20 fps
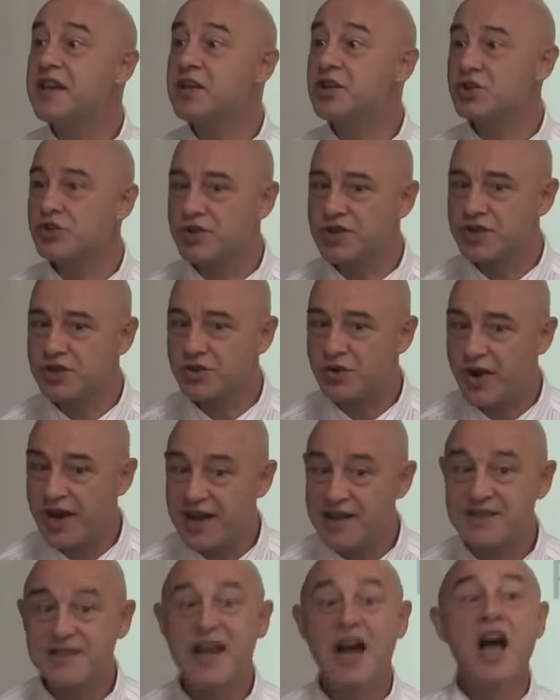interest
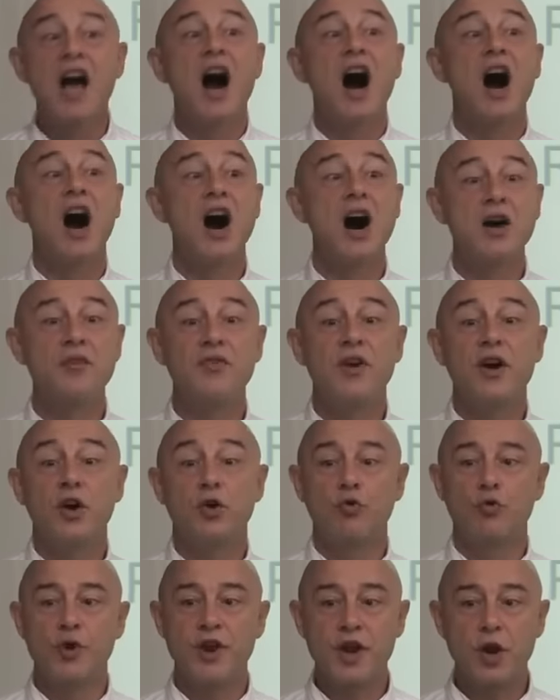rates of
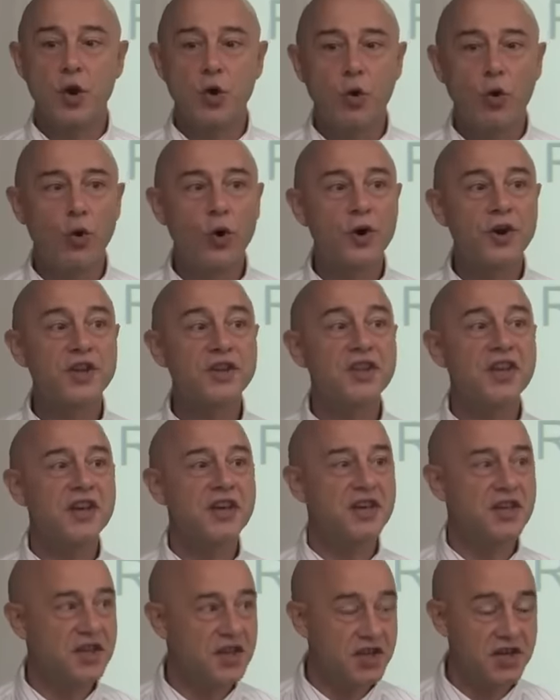recorded
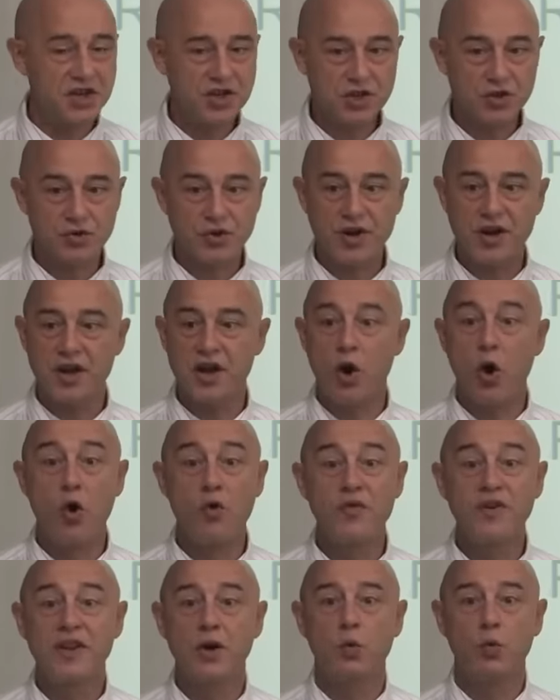history.
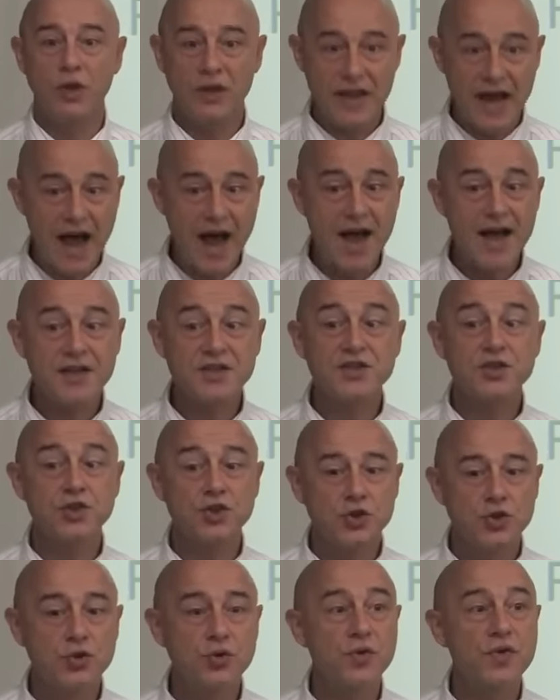Over the last
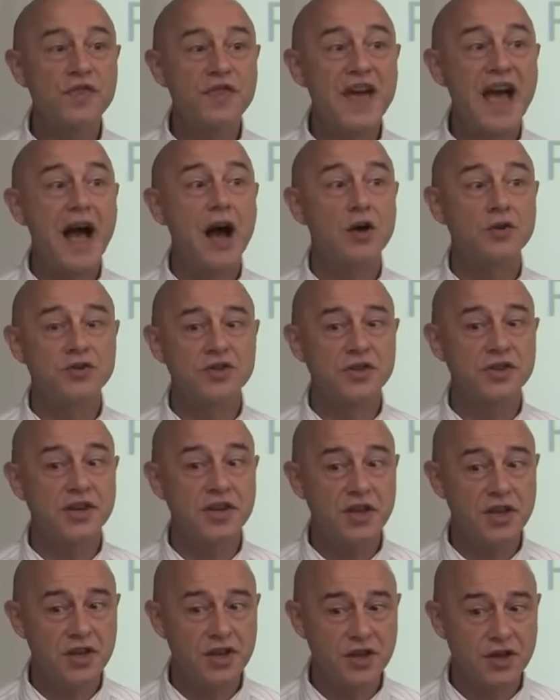2,000
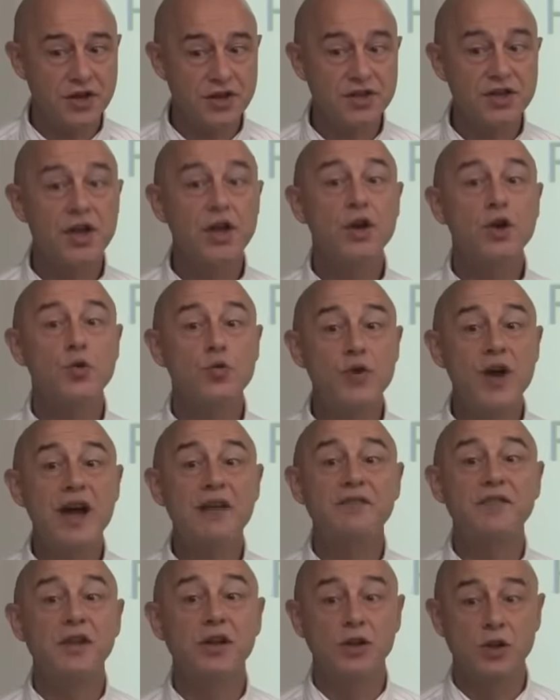years, we
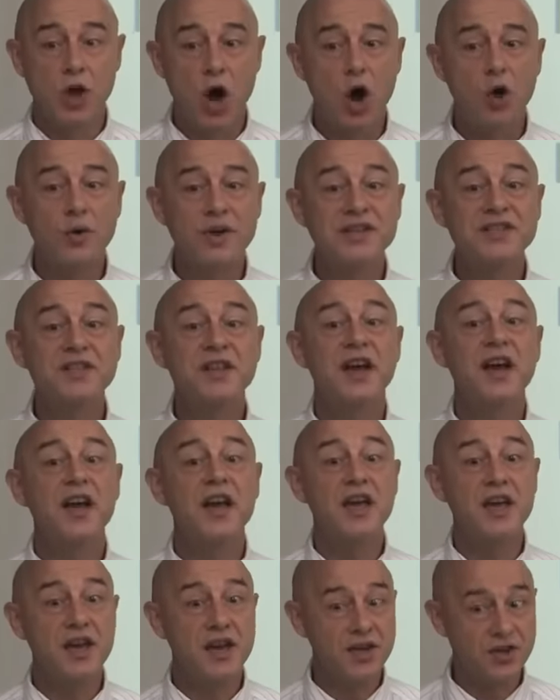have the lowest
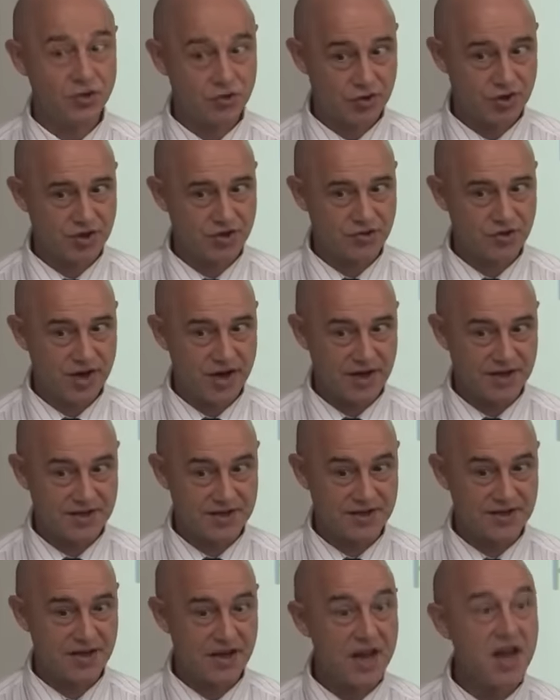interest
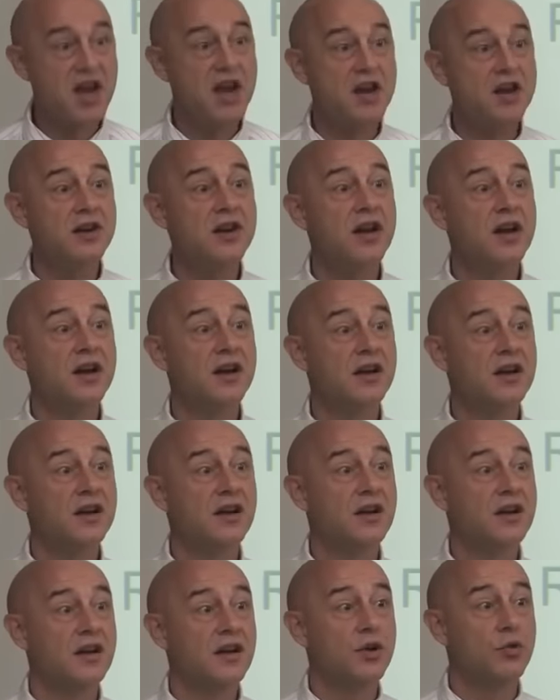rates in
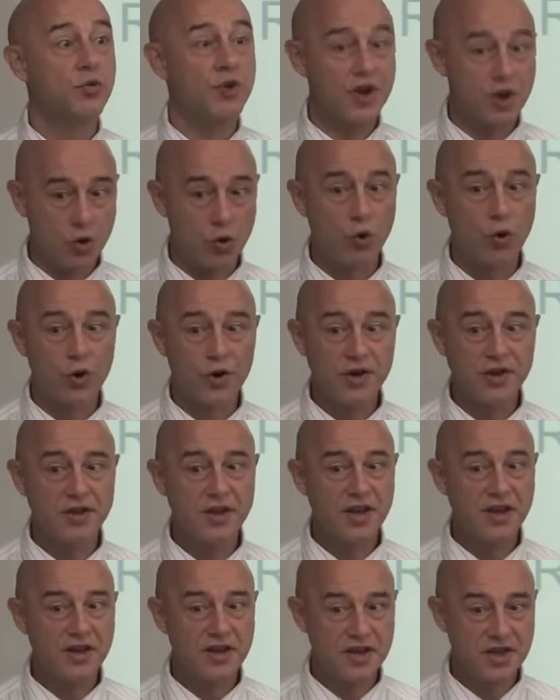recorded
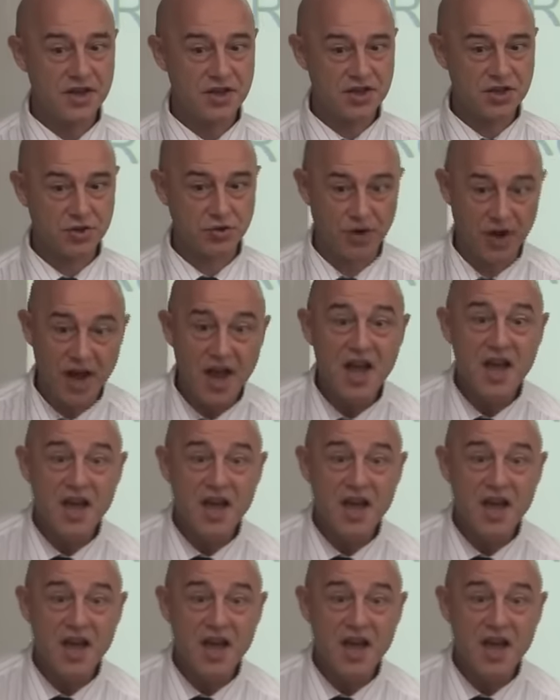history.